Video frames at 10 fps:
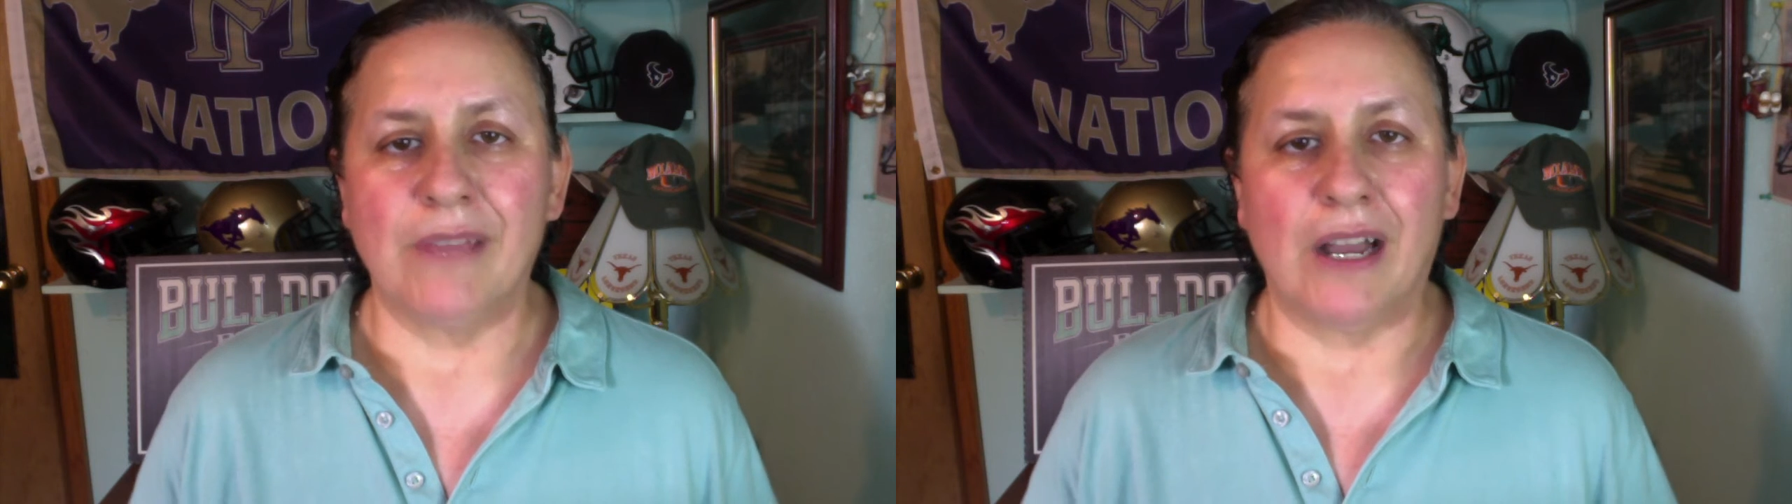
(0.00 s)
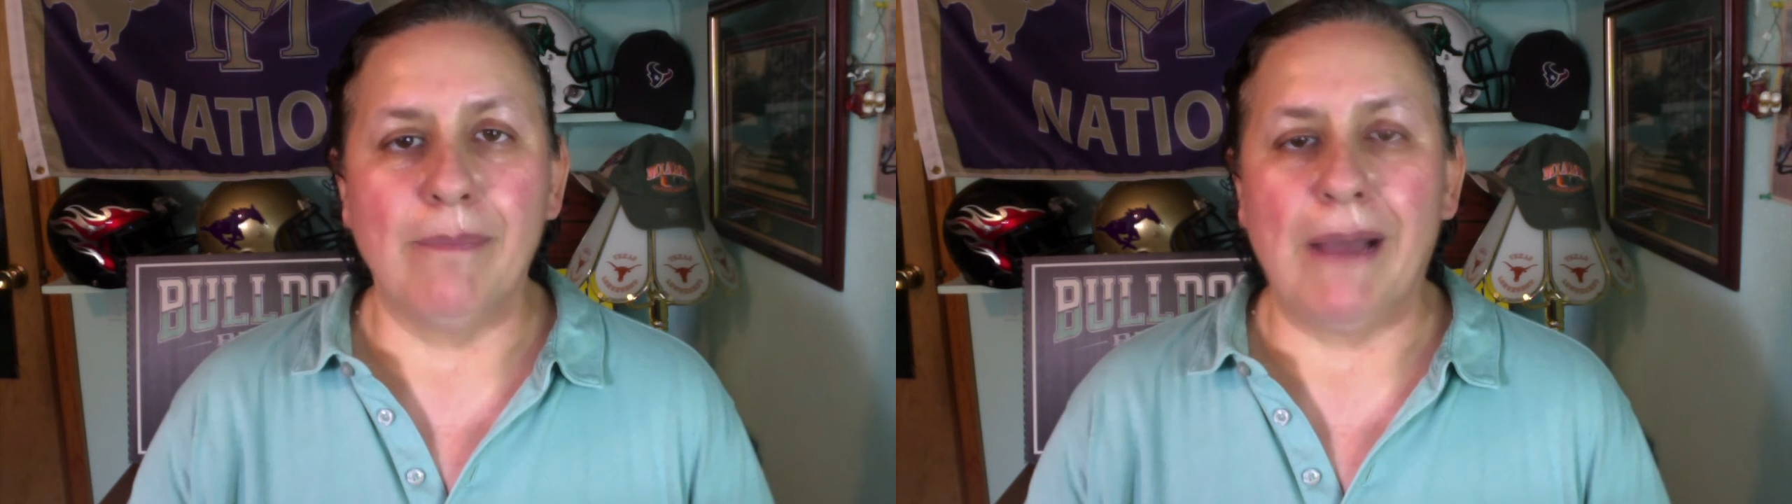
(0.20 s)

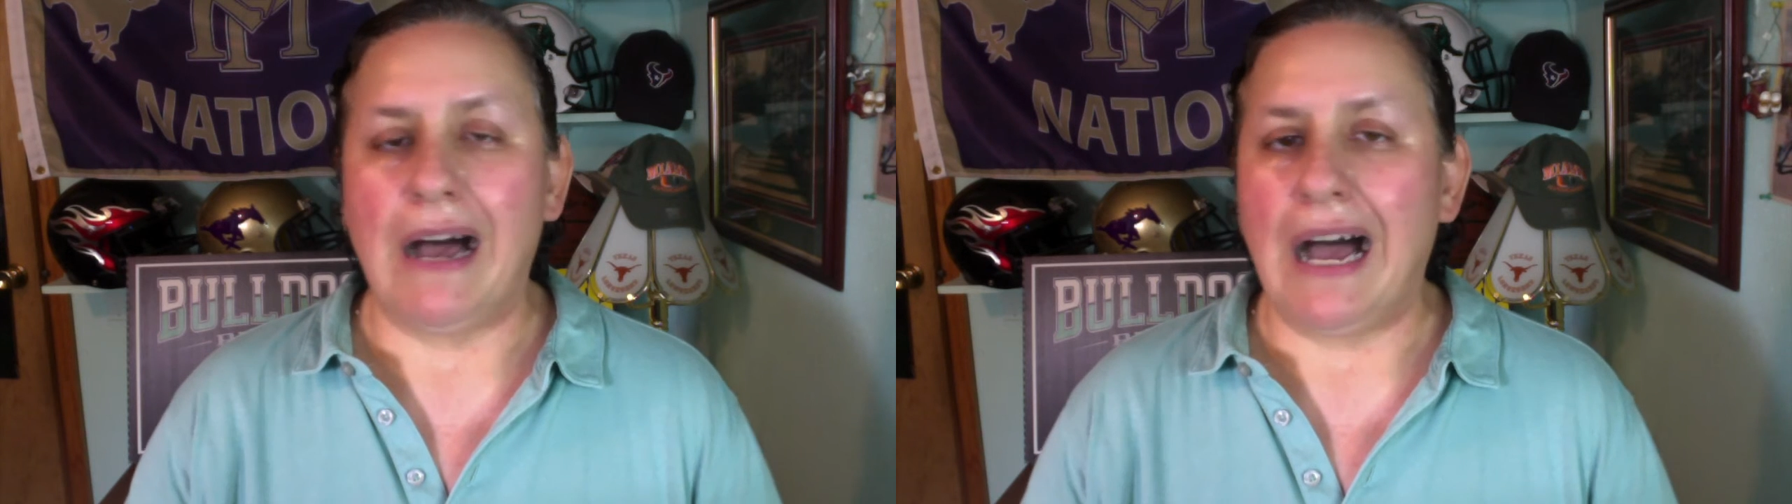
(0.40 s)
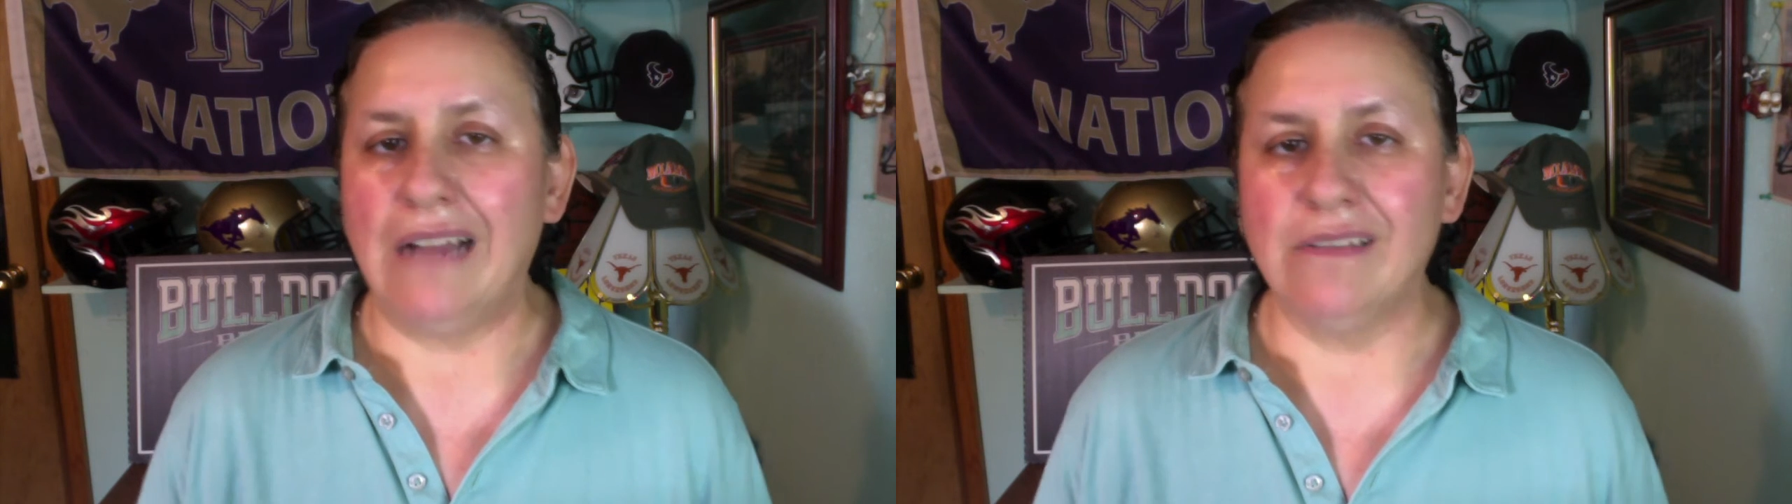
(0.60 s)
about
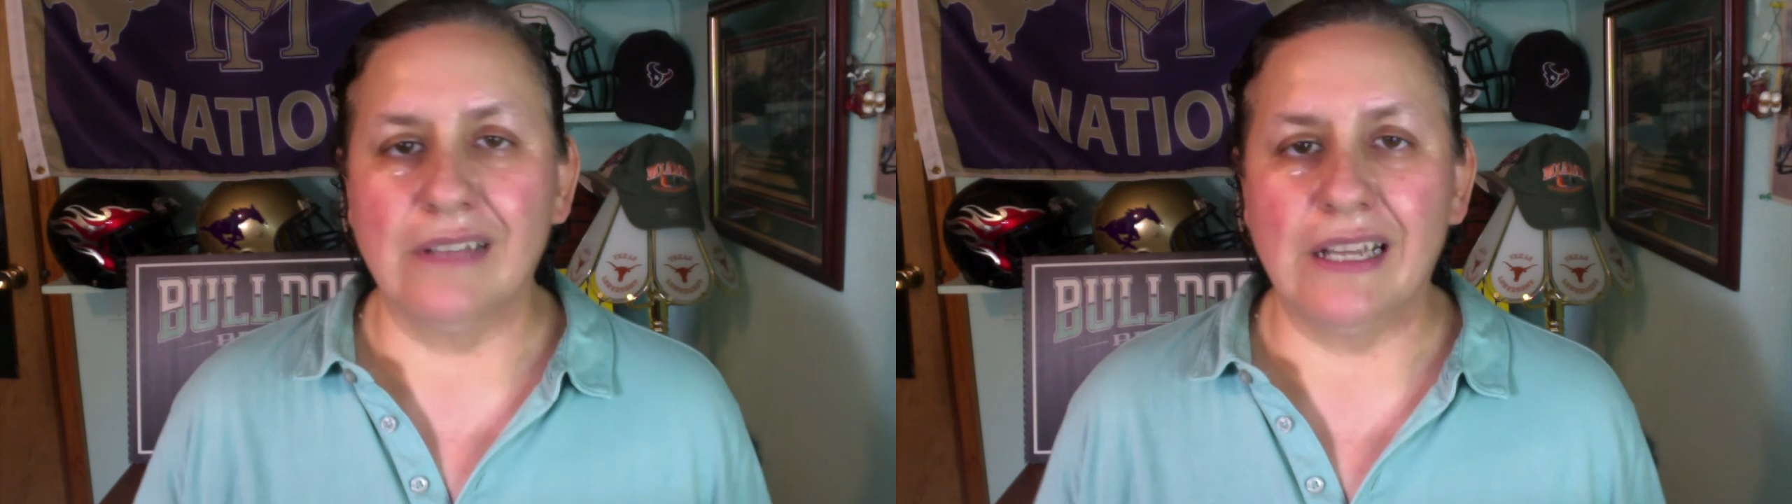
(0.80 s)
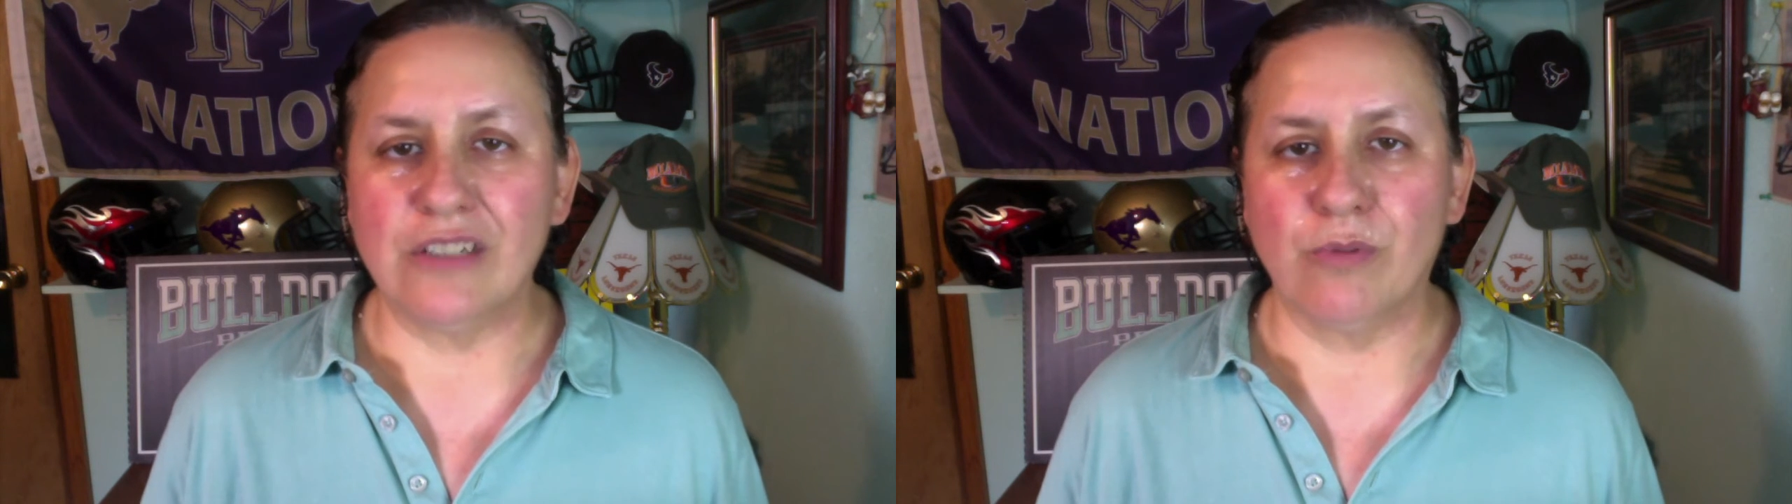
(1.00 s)
Highland
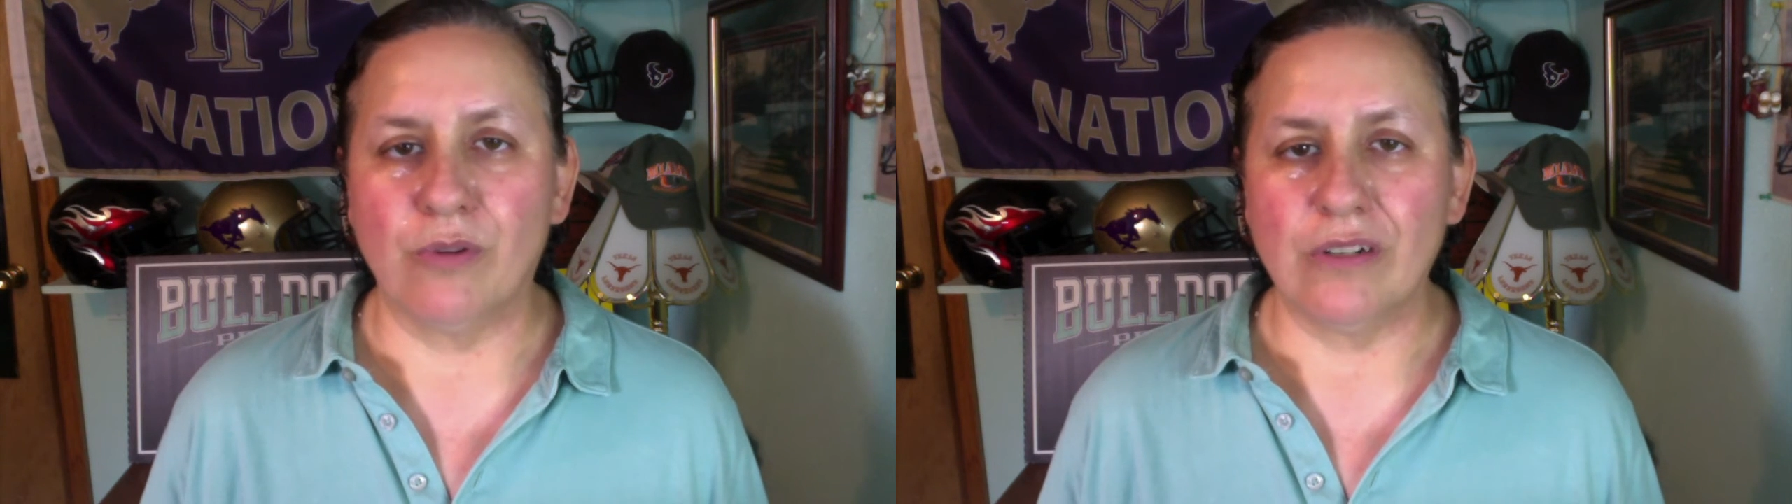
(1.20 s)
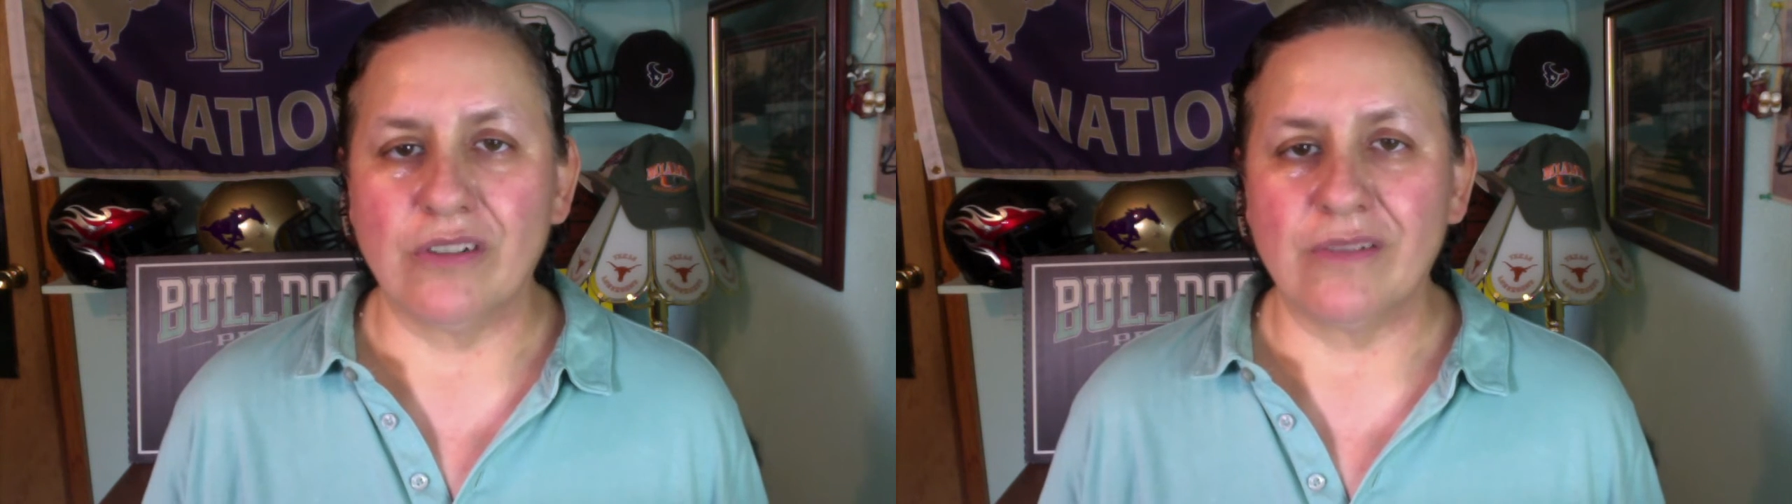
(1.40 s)
Lake
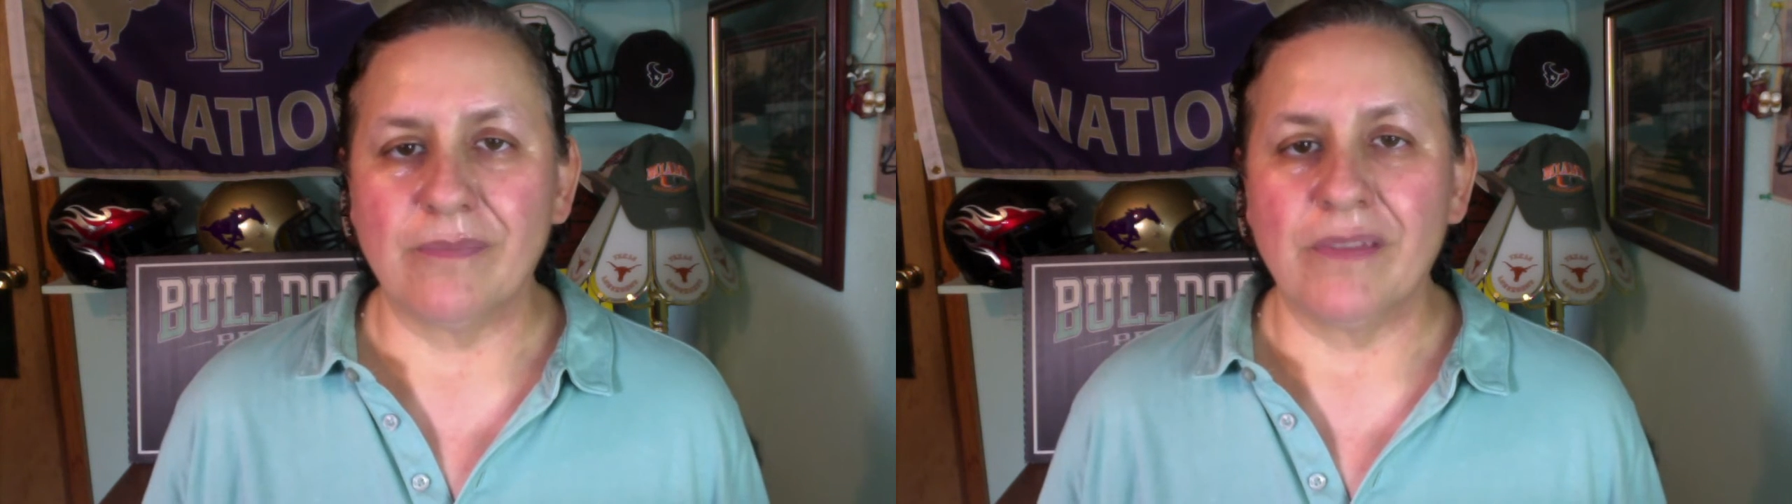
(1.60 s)
sports.